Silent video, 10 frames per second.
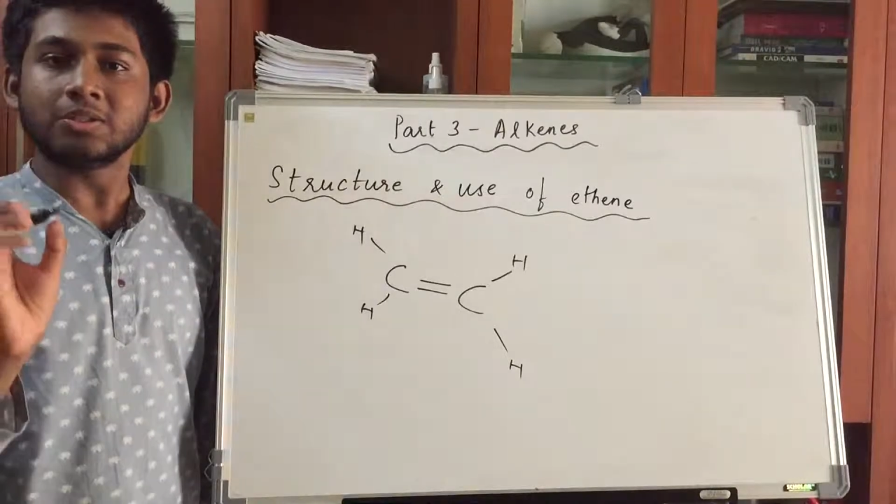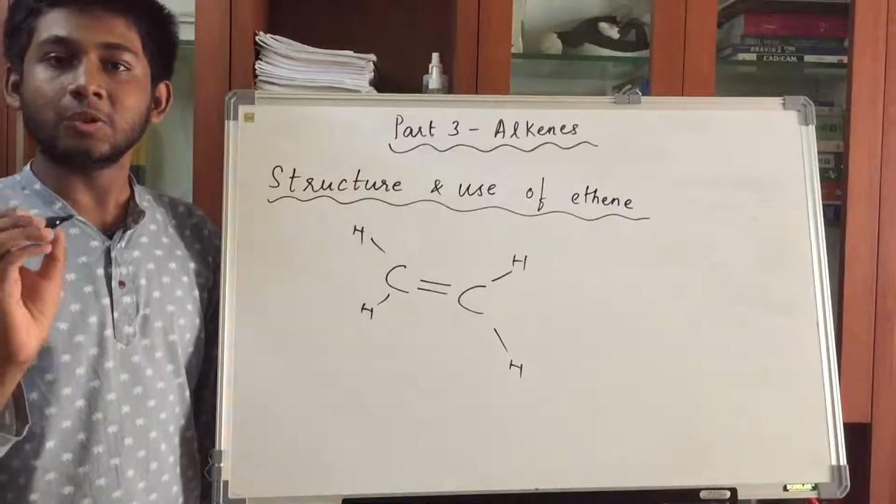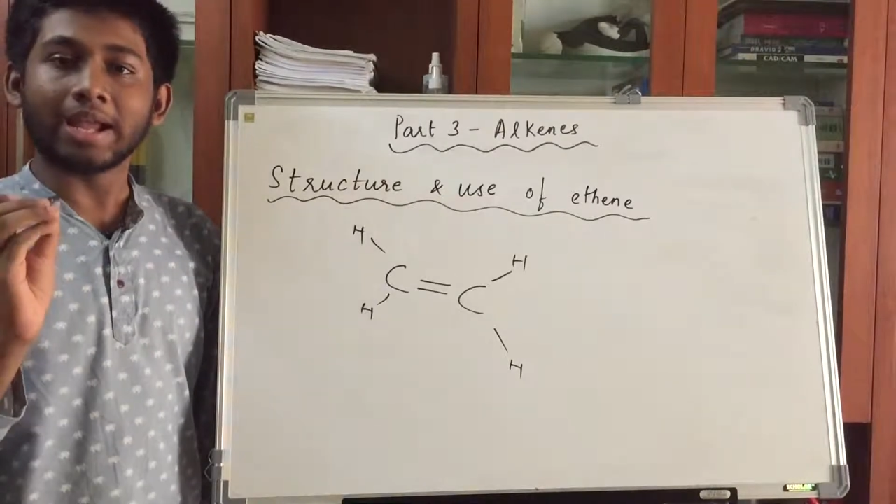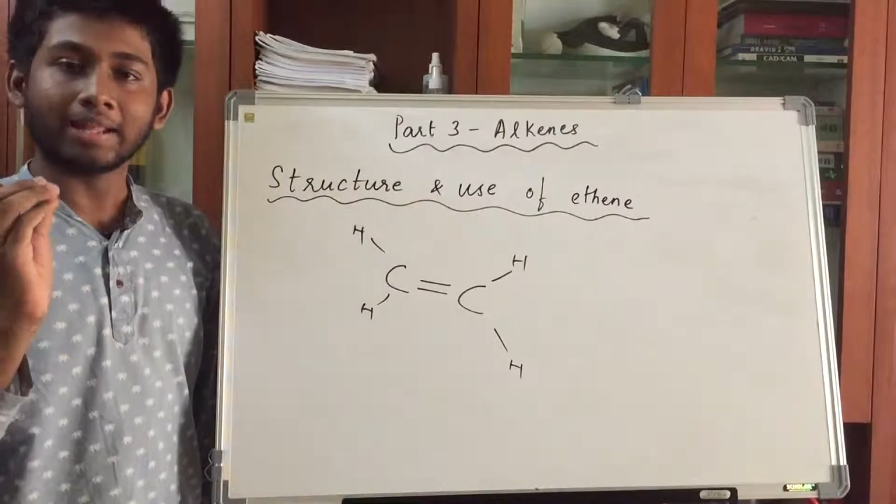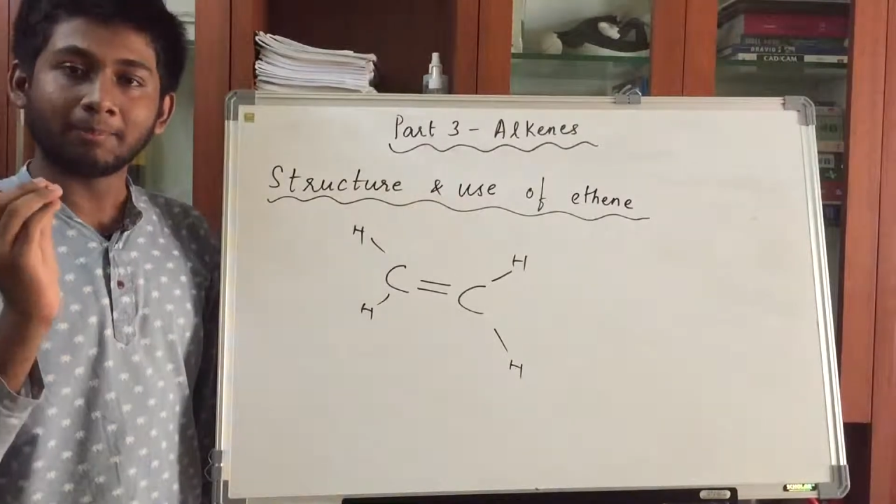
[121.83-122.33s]
So
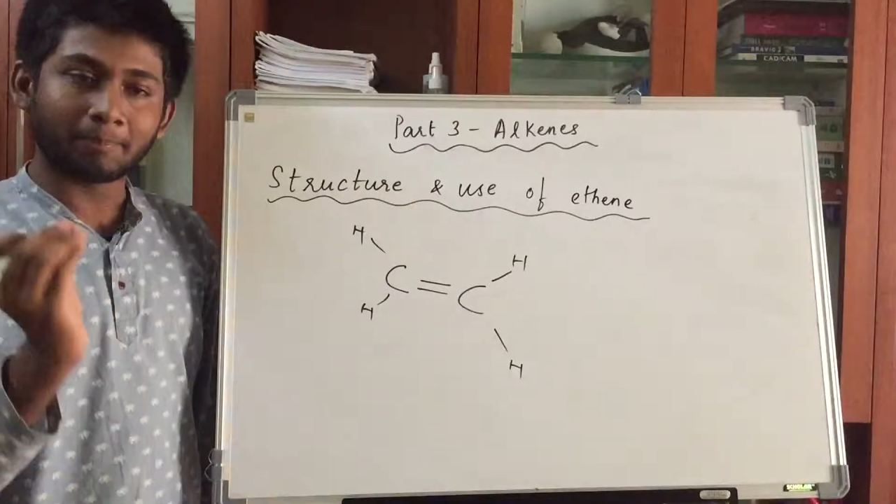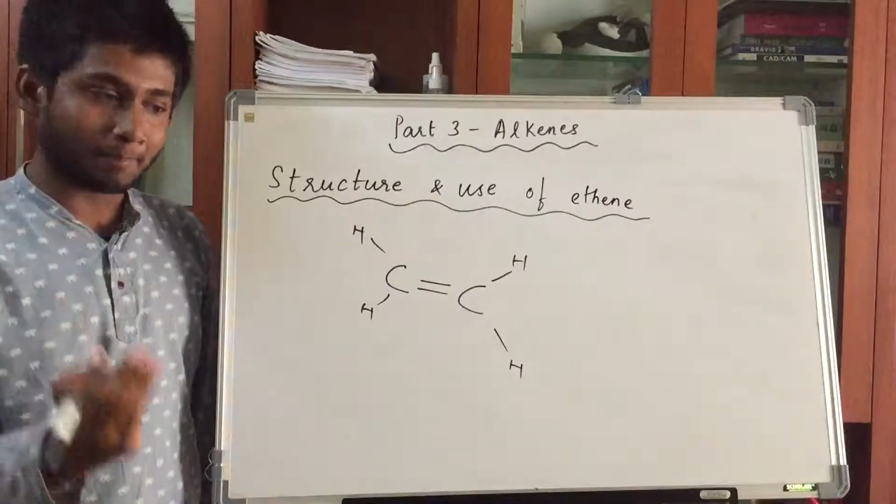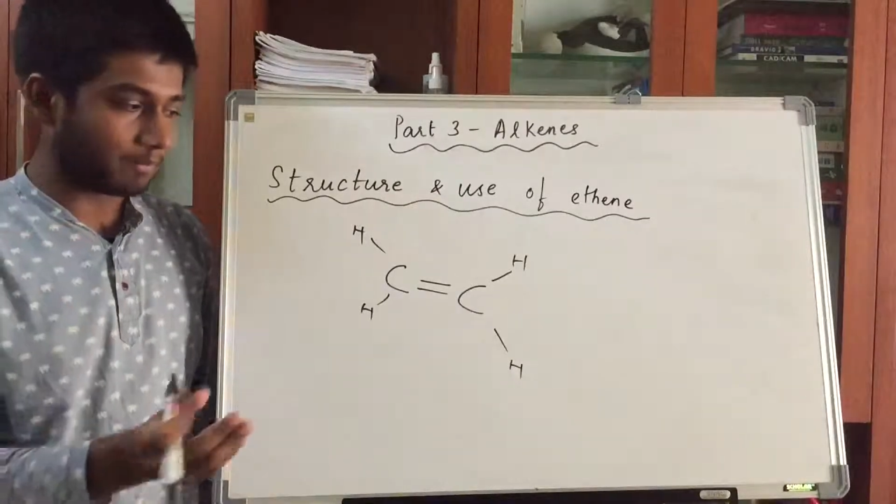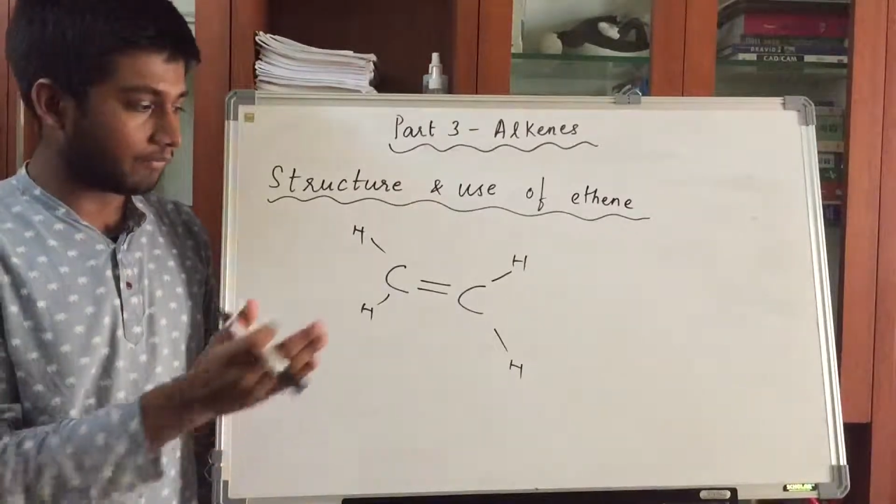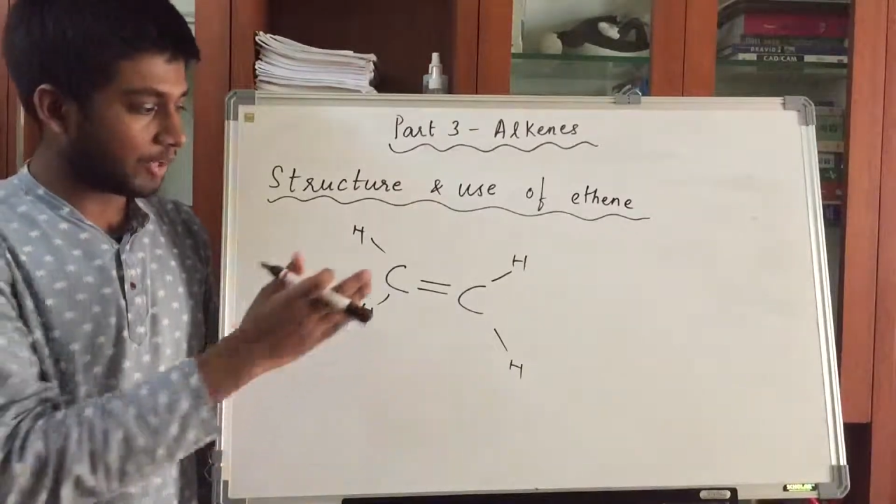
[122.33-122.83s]
and
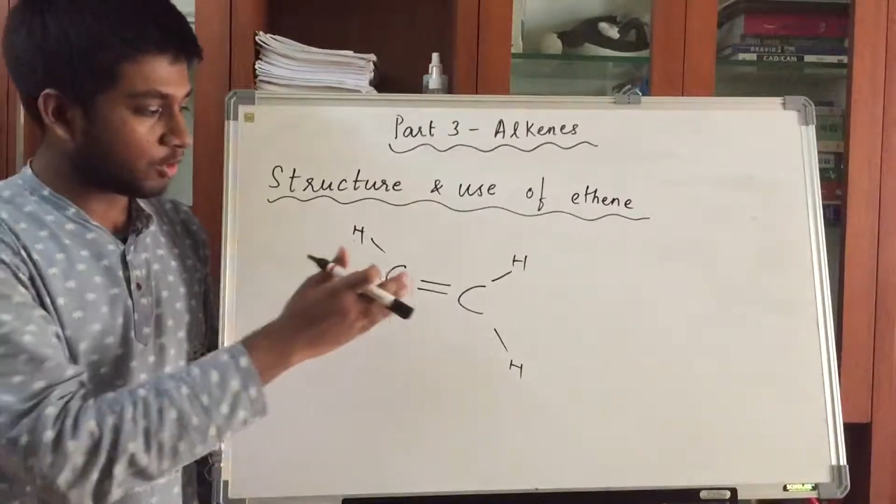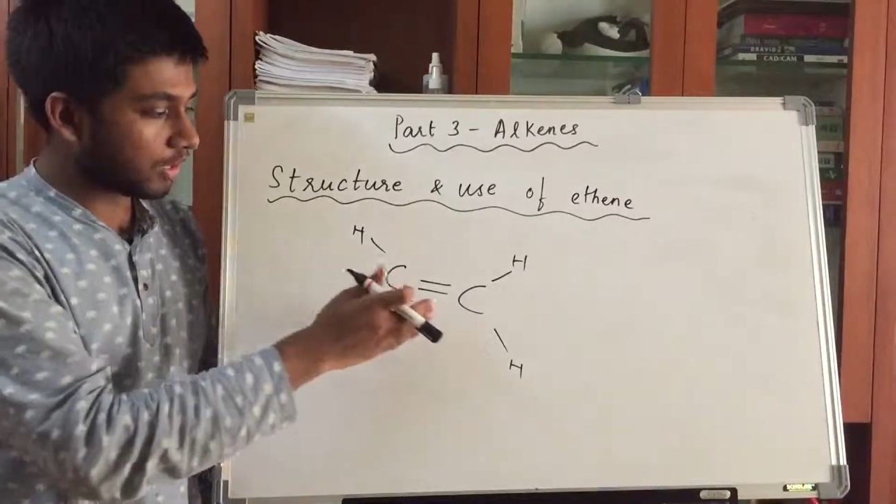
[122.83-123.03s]
when you